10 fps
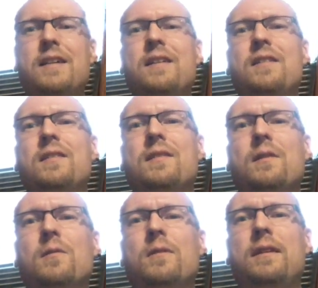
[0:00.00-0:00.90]

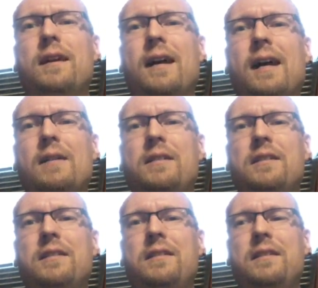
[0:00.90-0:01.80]
So I
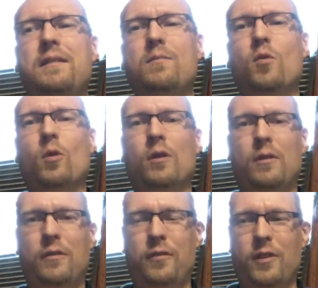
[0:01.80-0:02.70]
did the
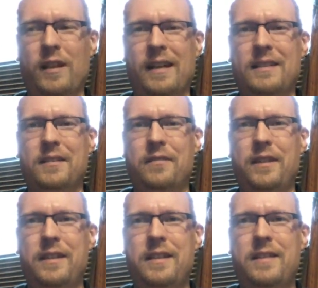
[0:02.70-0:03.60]
moral
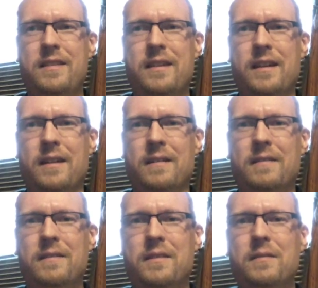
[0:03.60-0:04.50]
philosophy in there.
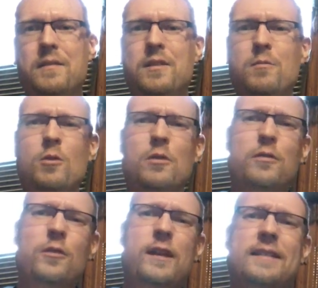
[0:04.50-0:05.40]
The moral
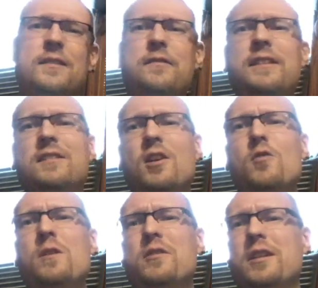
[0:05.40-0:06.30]
philosophy is
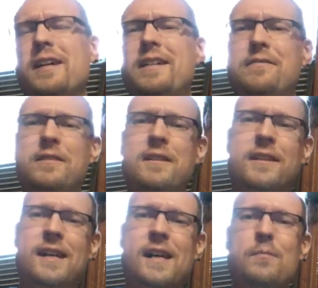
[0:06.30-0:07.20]
almost kind of a
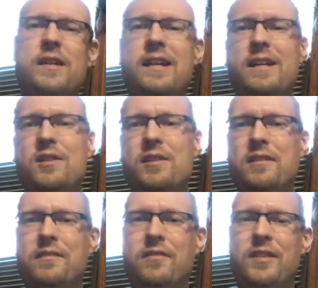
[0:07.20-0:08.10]
combination
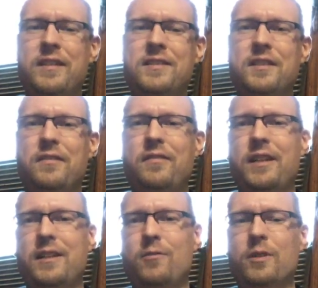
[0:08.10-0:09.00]
of things that
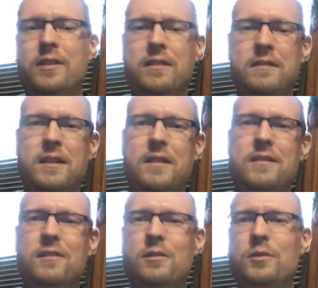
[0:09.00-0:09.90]
fit in with the
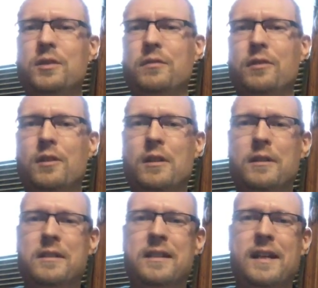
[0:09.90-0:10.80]
Lucifer
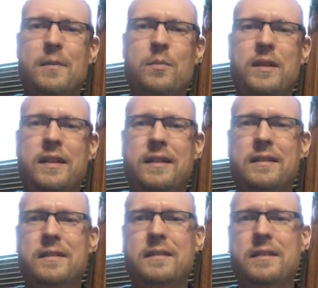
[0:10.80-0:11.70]
archetype
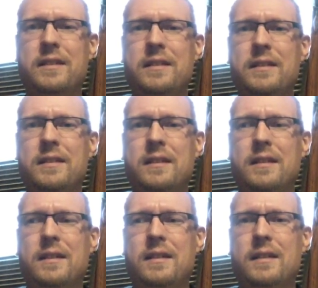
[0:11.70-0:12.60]
and the
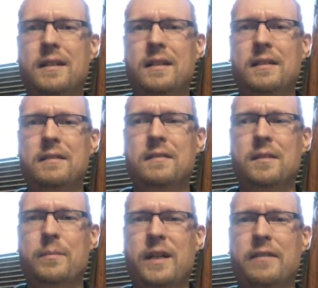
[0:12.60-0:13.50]

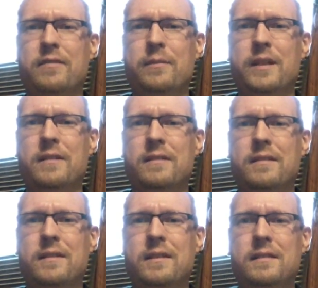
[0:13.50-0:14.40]
Baphomet
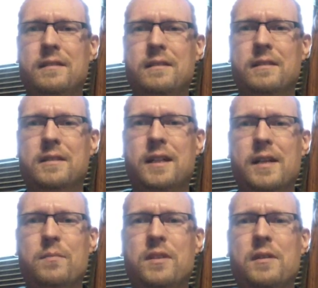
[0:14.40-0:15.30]

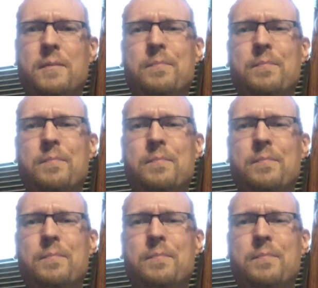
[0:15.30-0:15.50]
archetype, though.